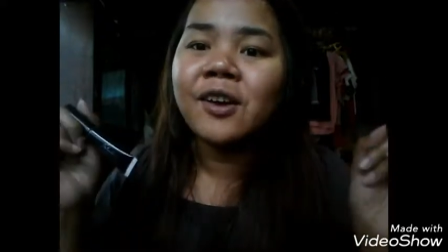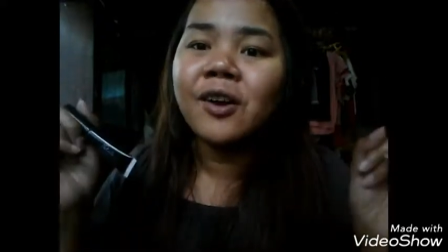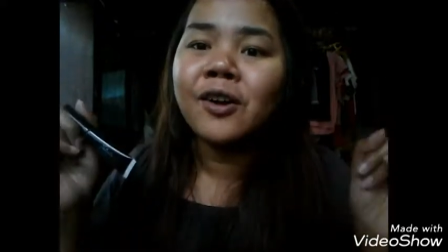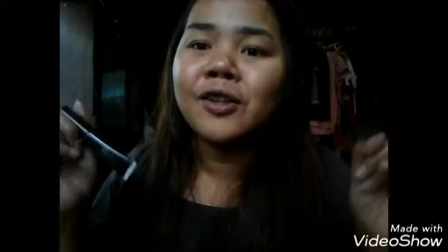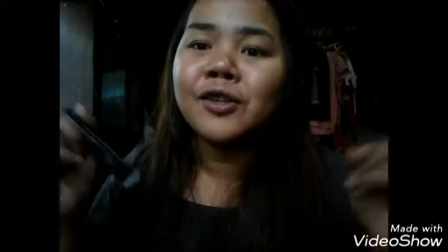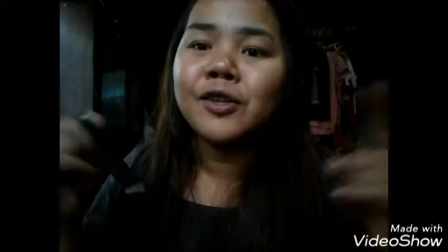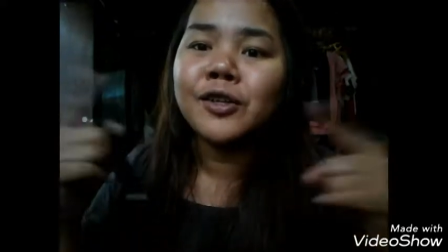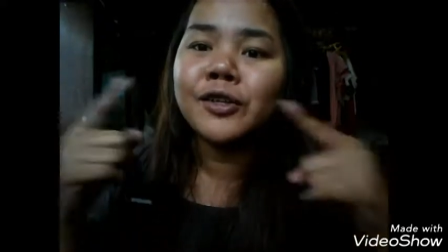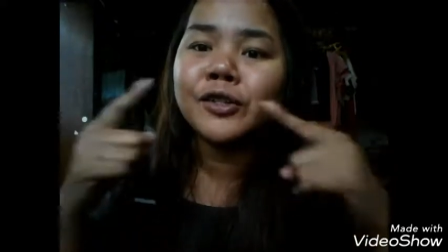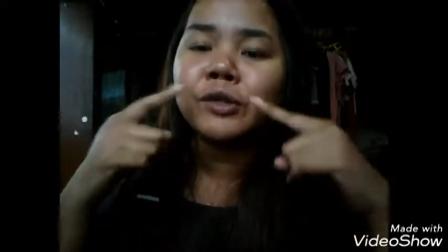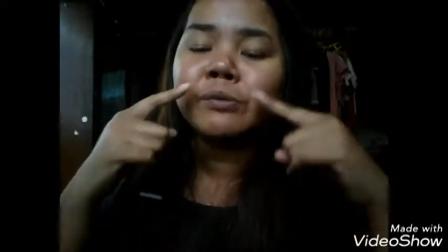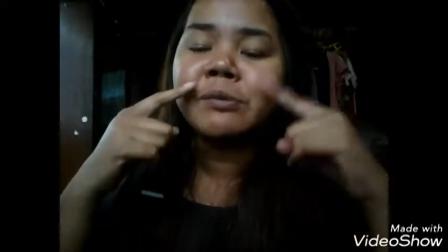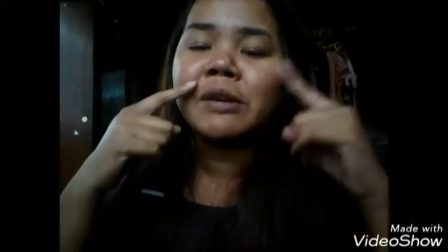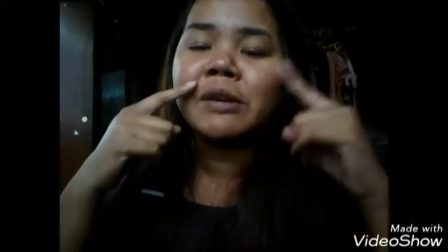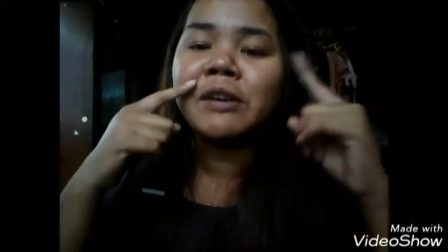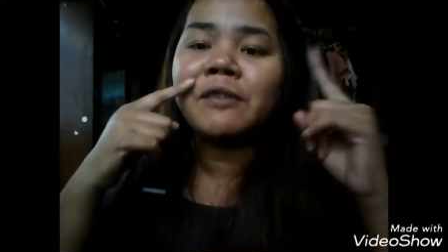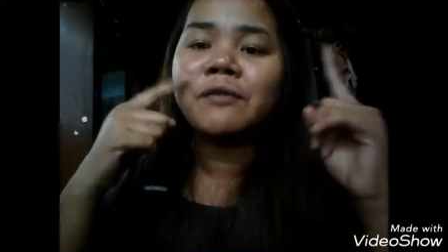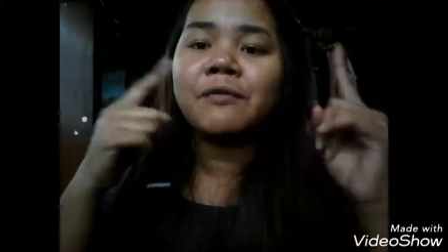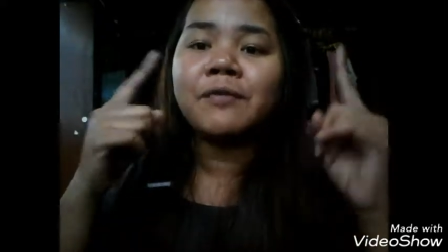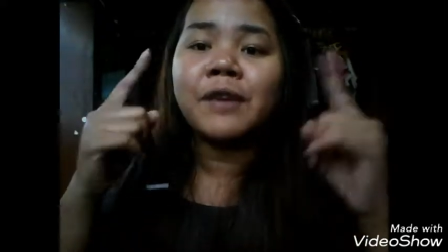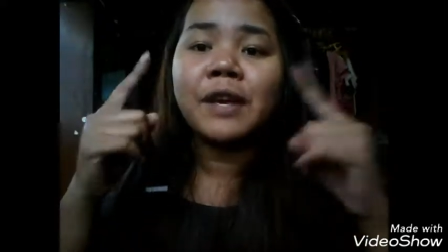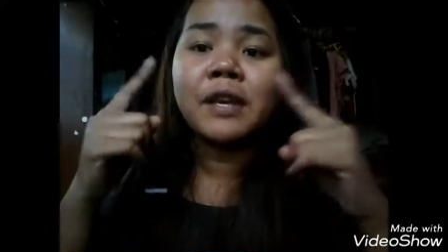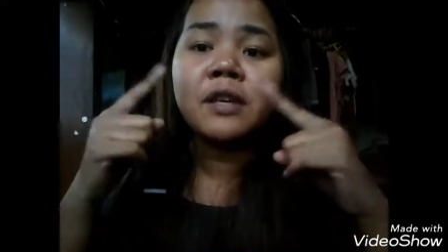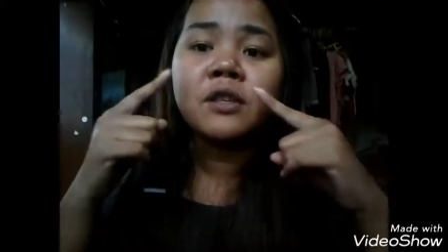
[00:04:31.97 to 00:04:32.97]
color to
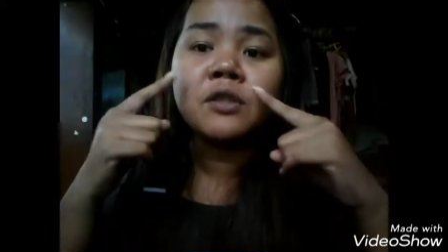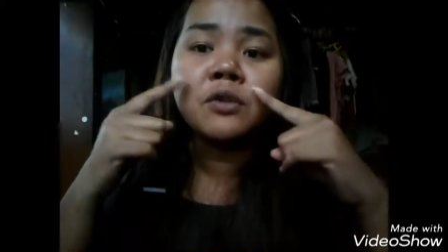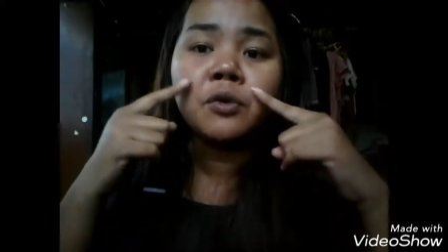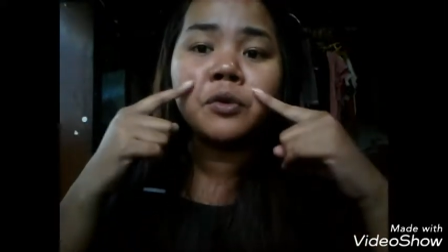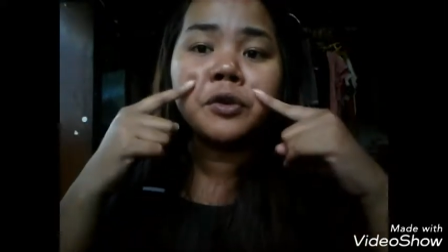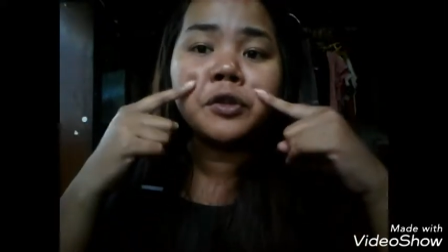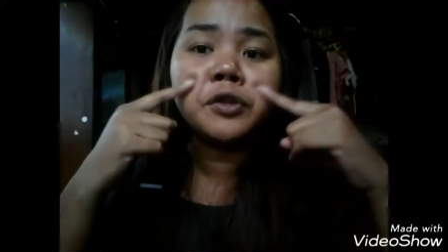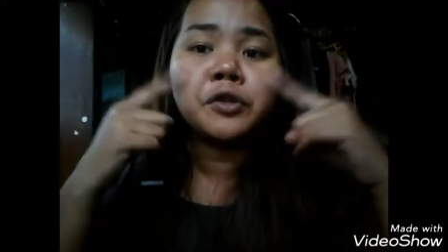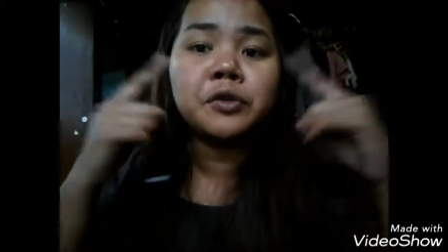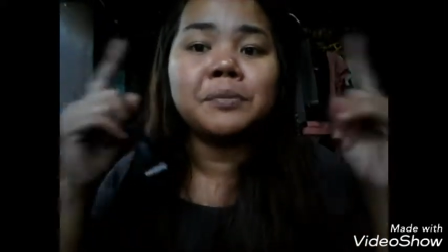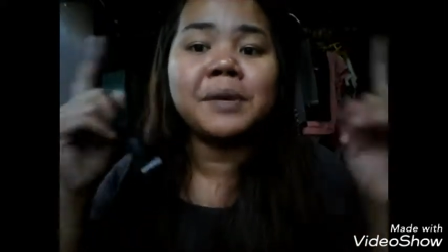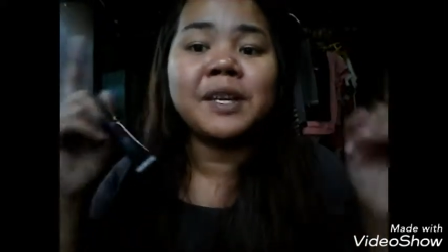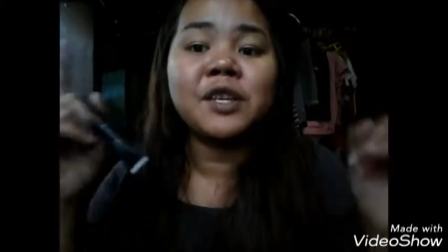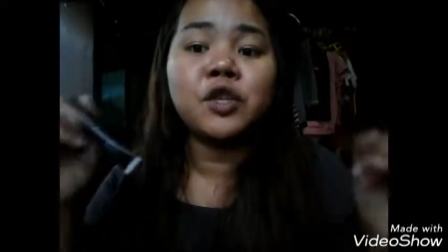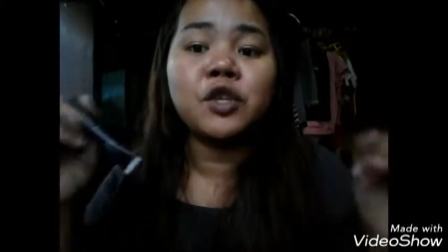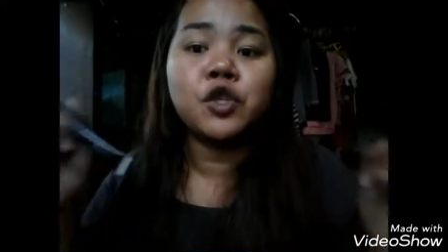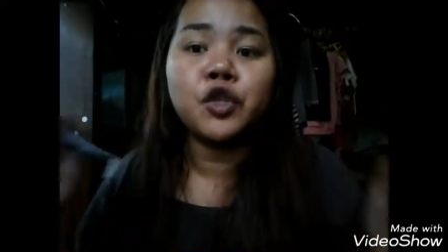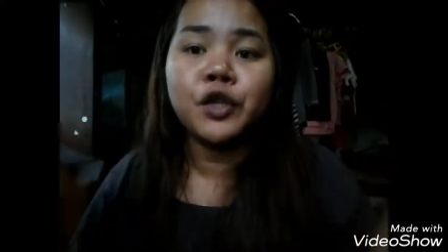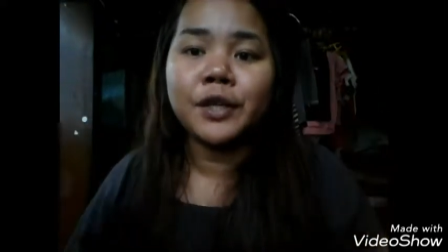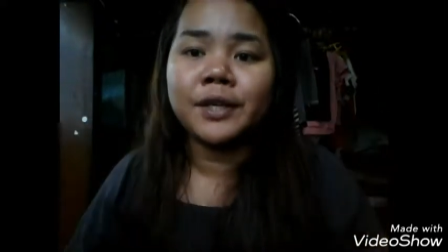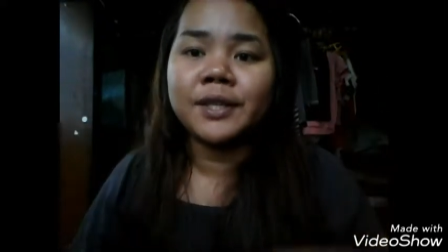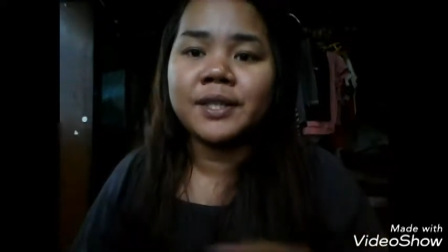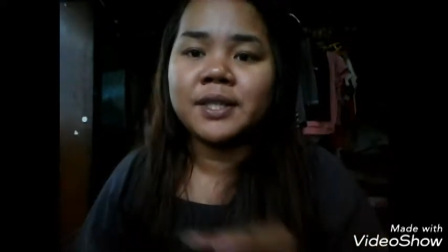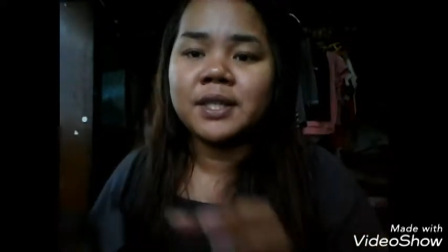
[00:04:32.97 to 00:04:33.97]
my face or to my
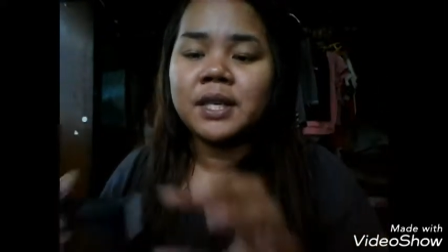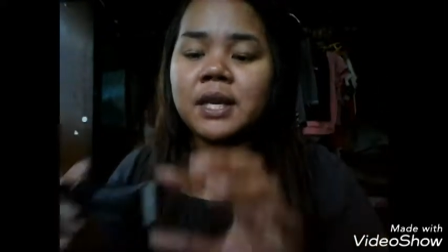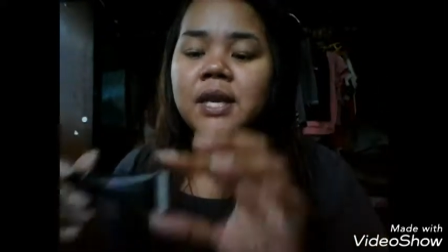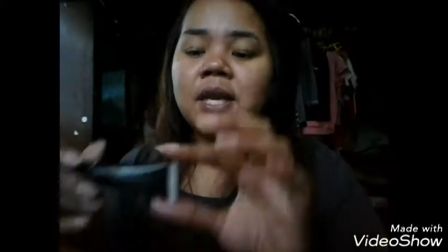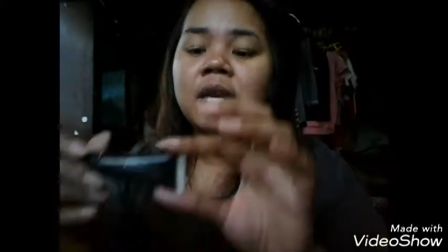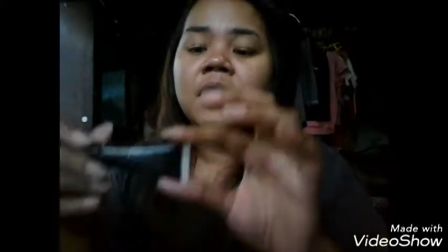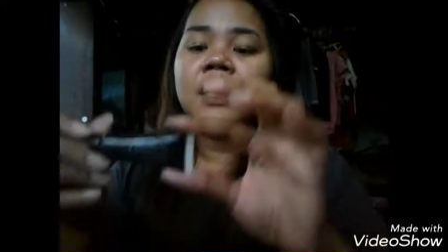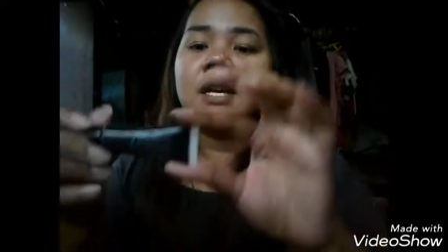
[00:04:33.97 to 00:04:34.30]
cheeks.